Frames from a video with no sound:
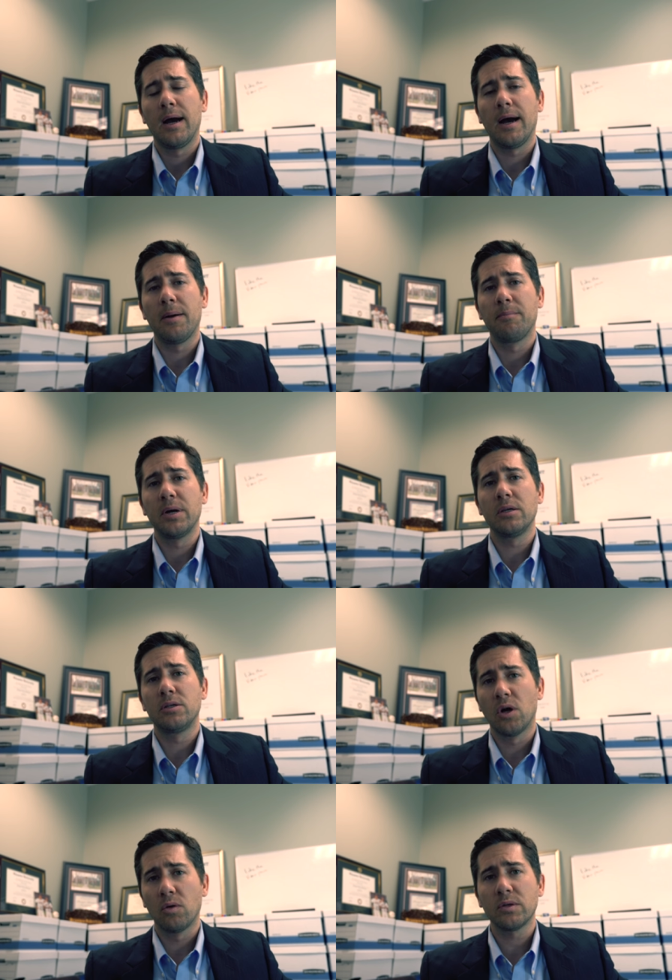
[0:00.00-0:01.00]
Um,
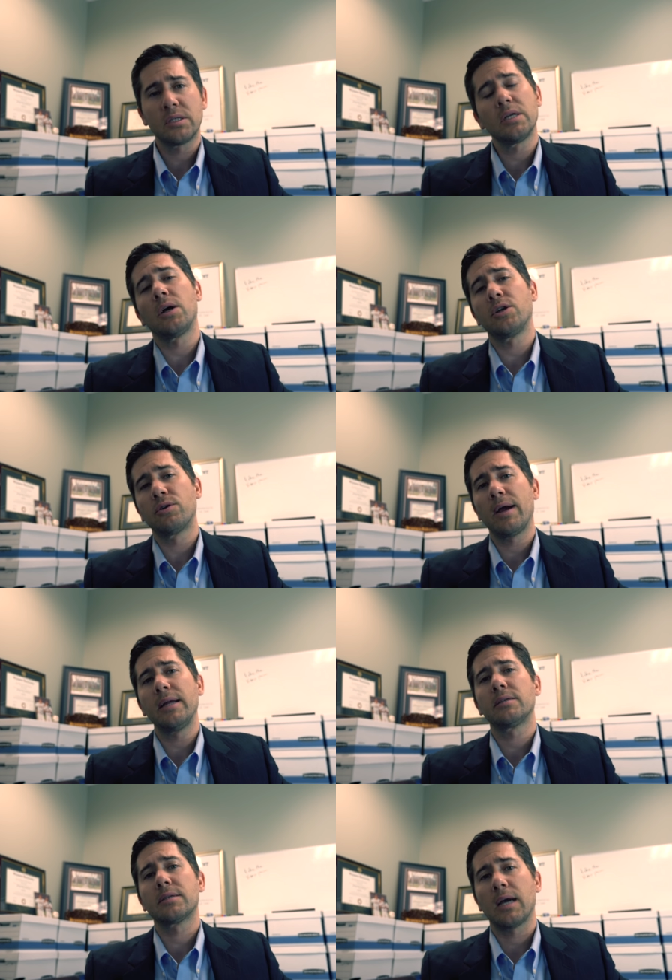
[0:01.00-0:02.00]
but don't sit on your
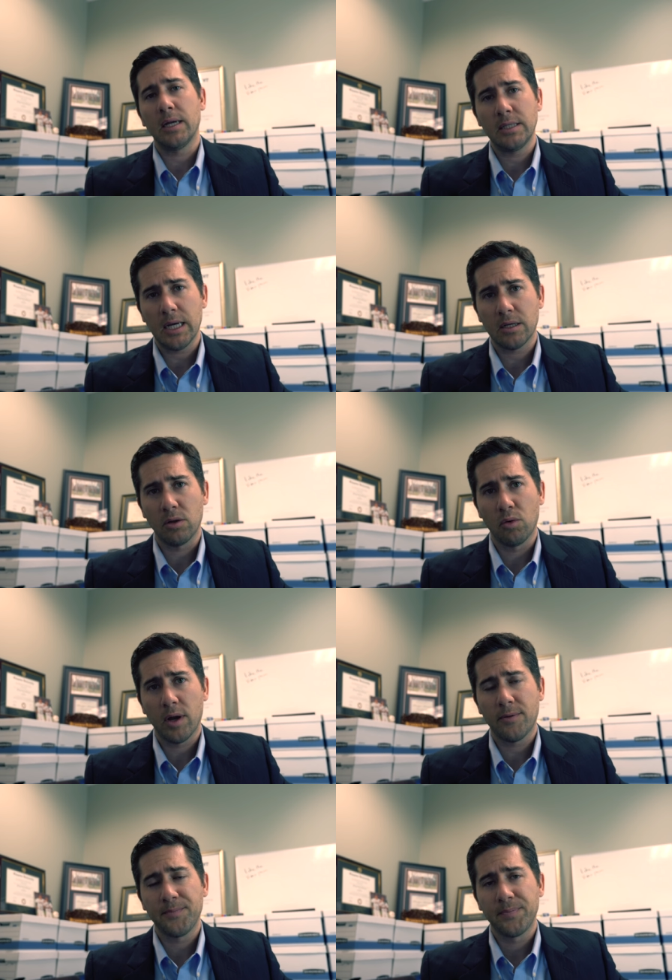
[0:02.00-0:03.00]
rights. Contact a
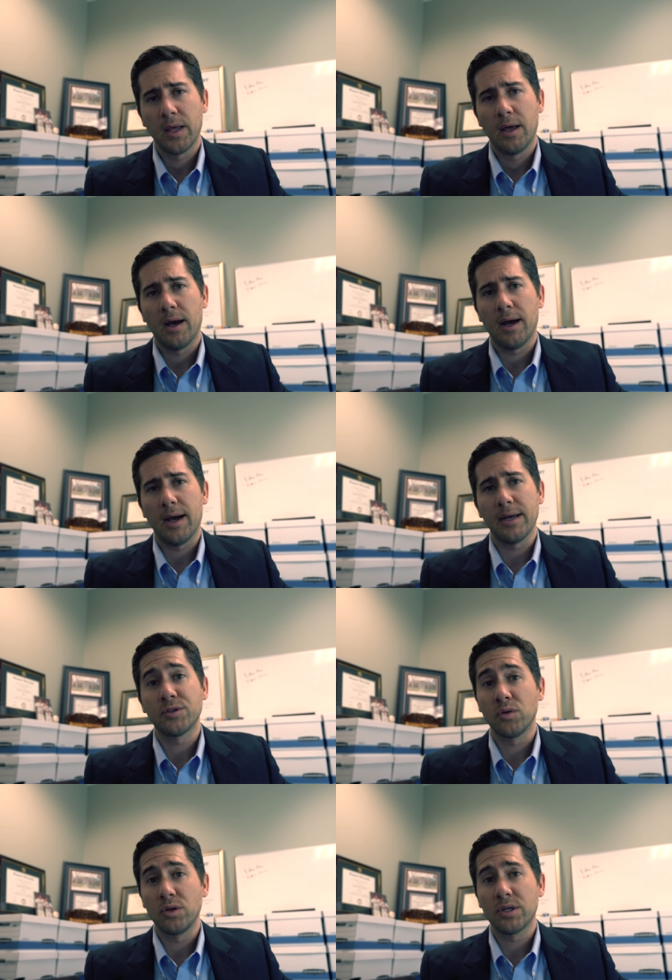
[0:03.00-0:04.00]
lawyer uh,
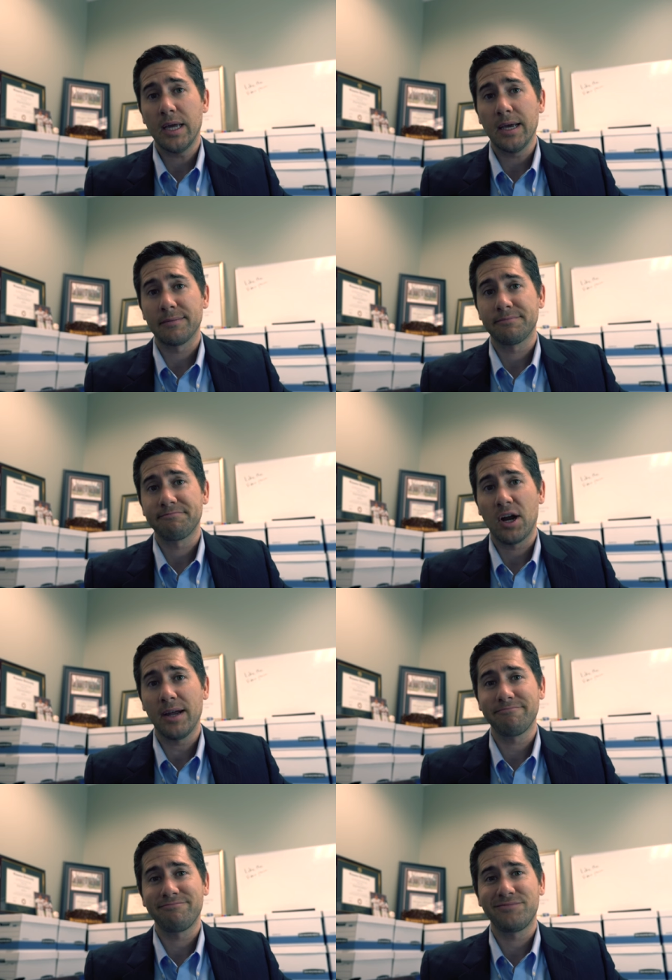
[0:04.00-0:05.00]
as soon as you can. All
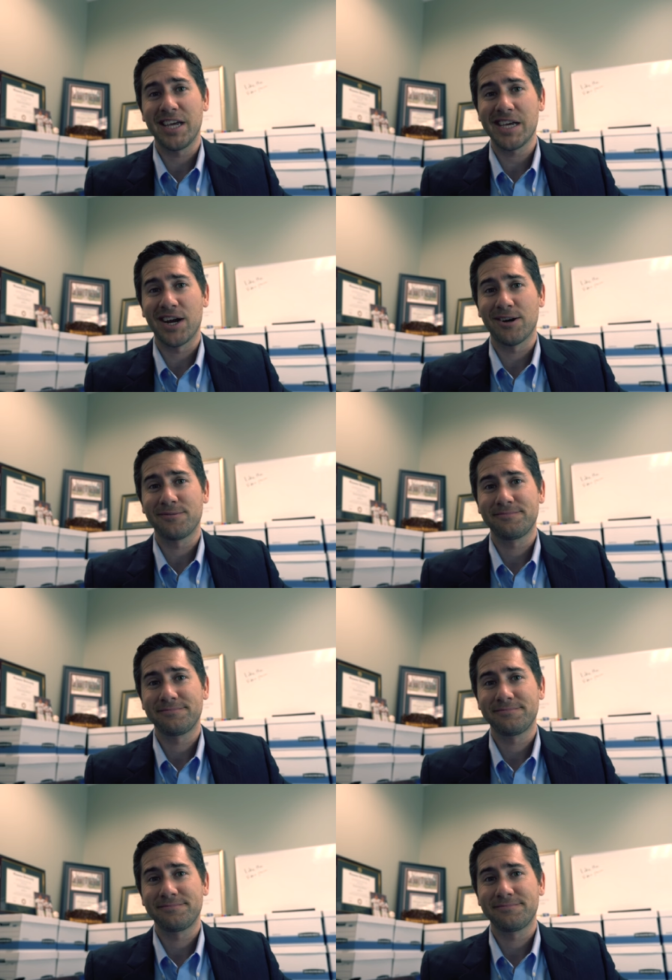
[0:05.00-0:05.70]
right, take care.